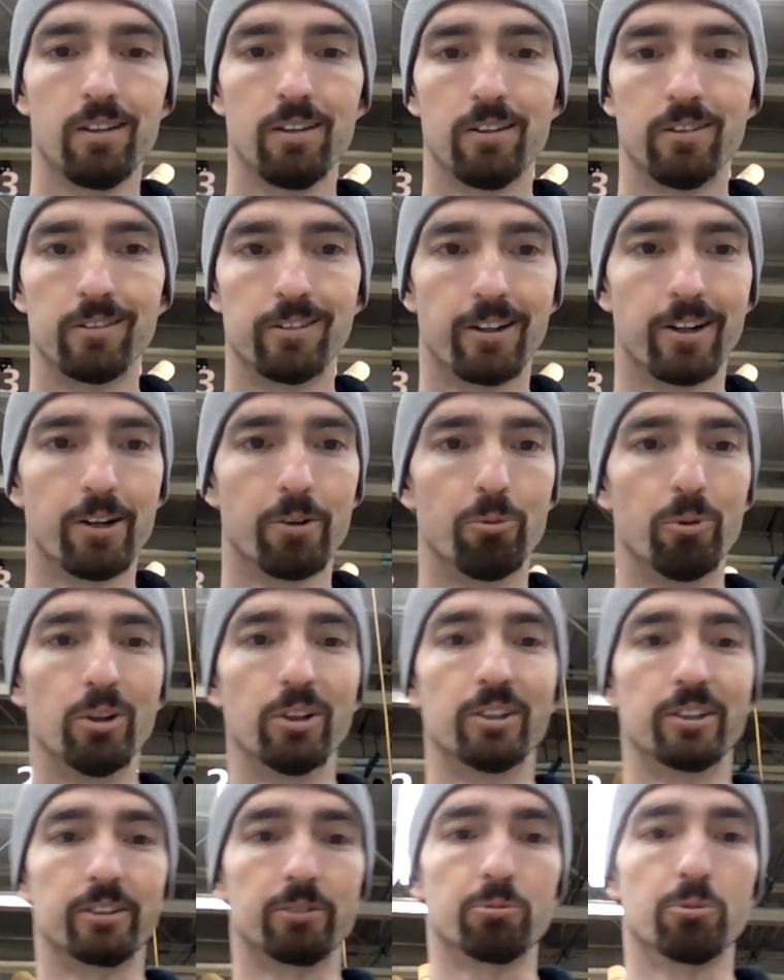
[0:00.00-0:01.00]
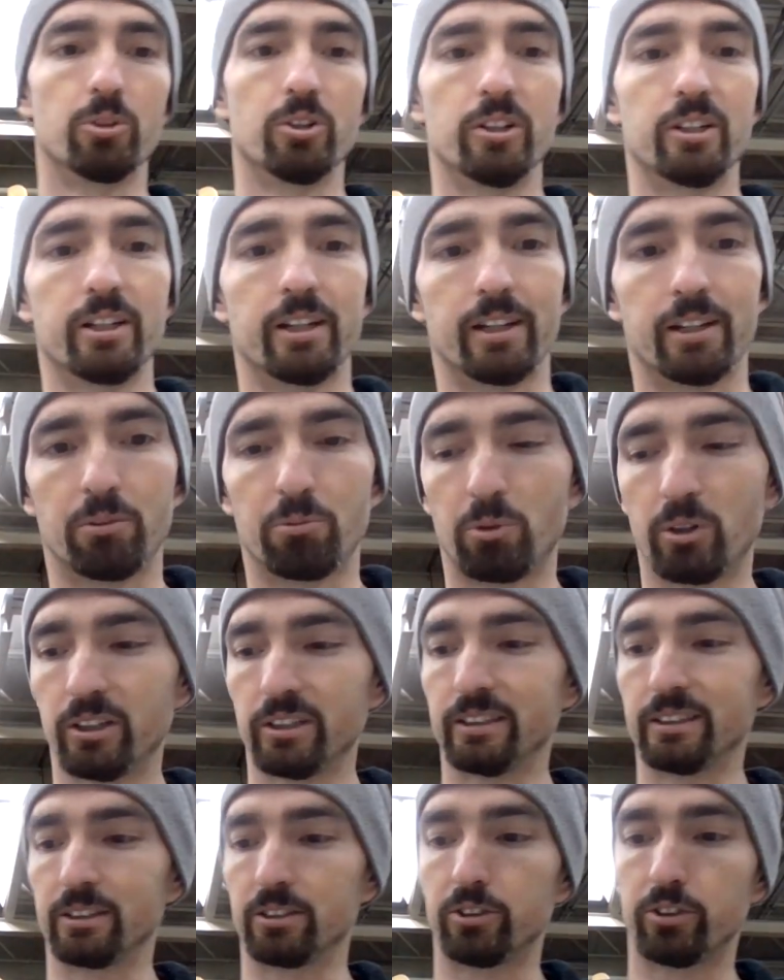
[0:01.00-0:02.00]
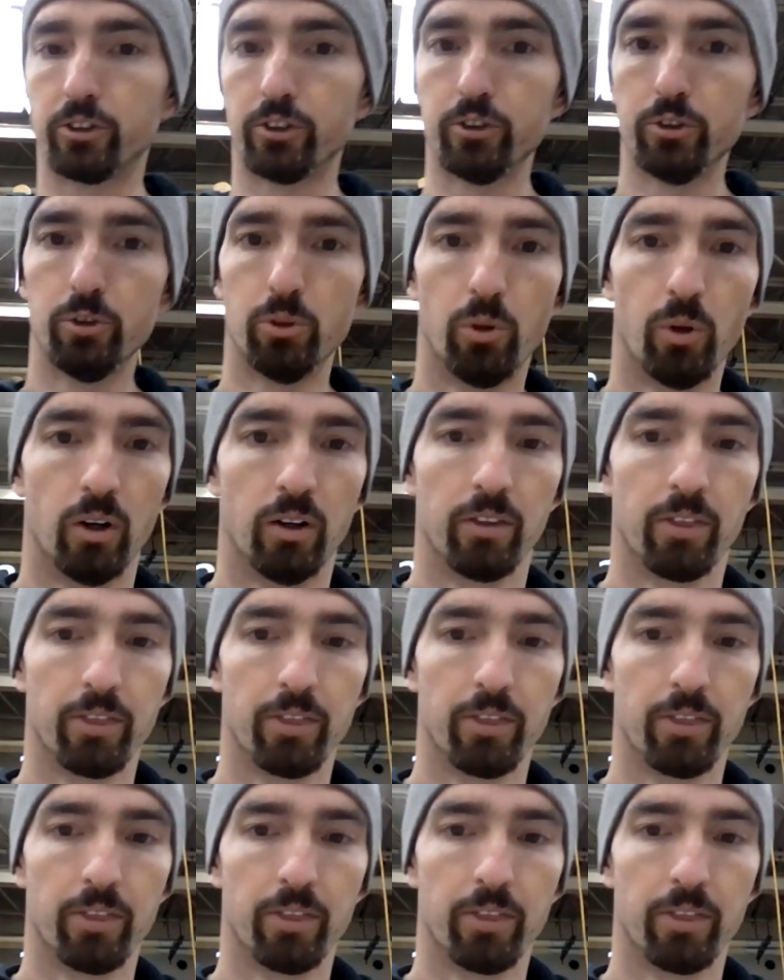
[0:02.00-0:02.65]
Alright, welding 1 and welding 2.